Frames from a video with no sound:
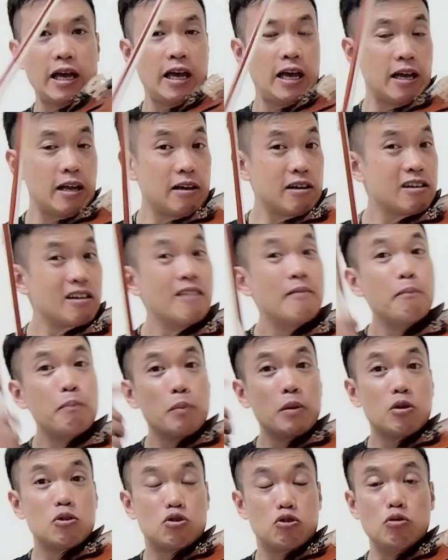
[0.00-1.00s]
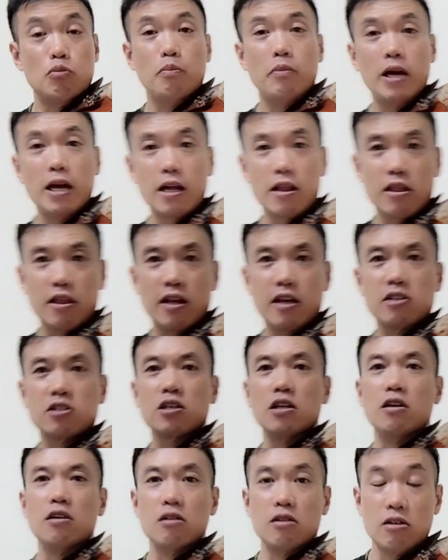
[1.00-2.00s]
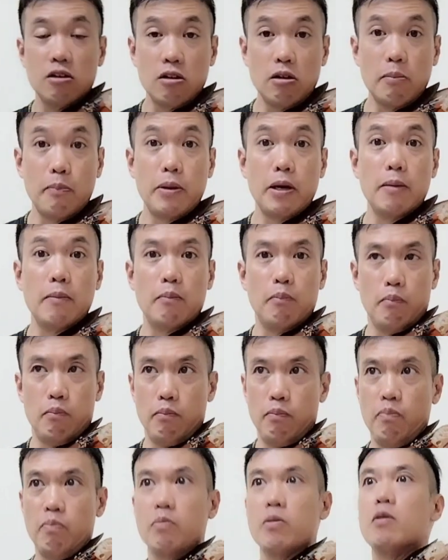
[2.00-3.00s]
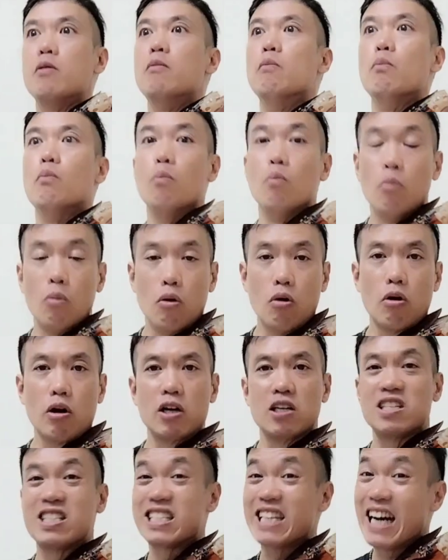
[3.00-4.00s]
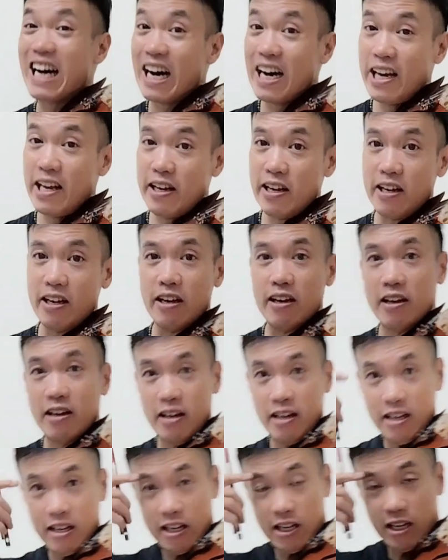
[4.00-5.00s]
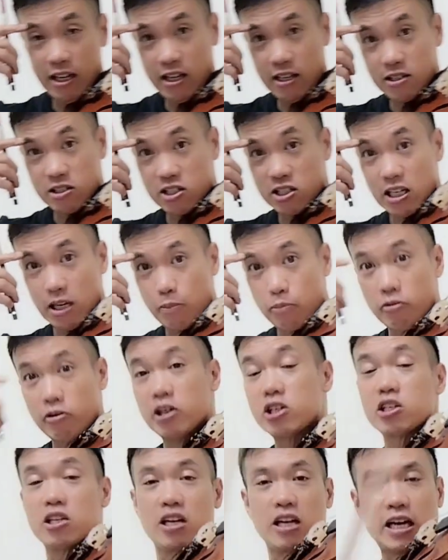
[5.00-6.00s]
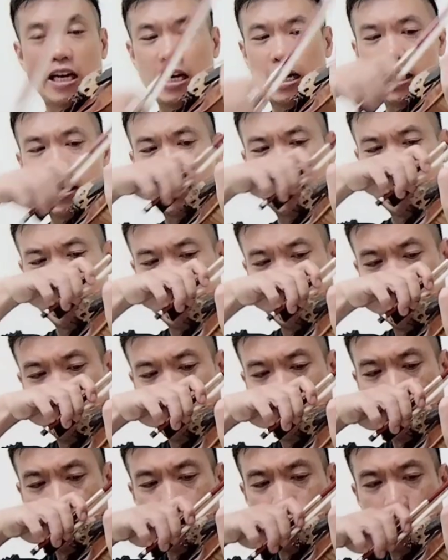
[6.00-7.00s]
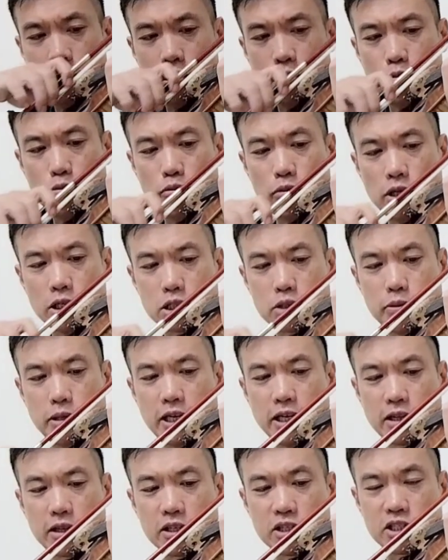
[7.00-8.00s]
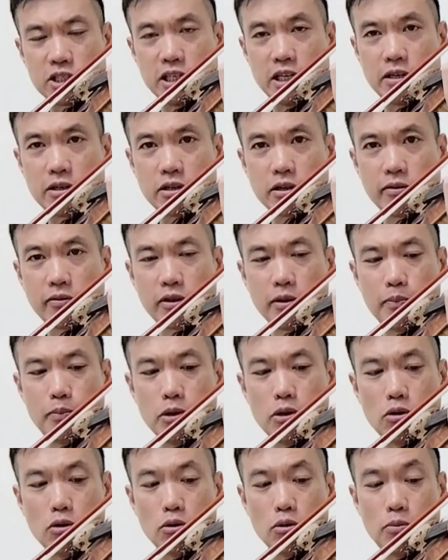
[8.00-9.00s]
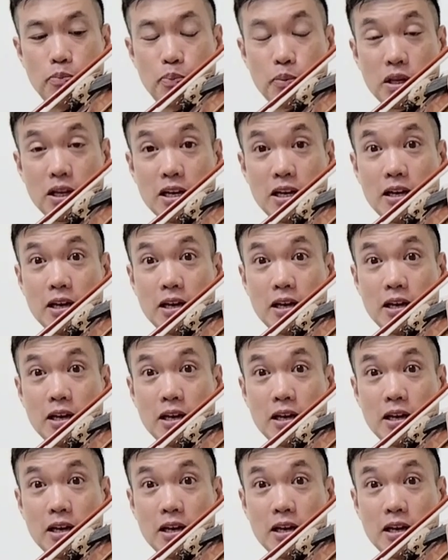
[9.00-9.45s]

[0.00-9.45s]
And to make things a little bit more tidy in separation ahead, once we hit the center of the bow,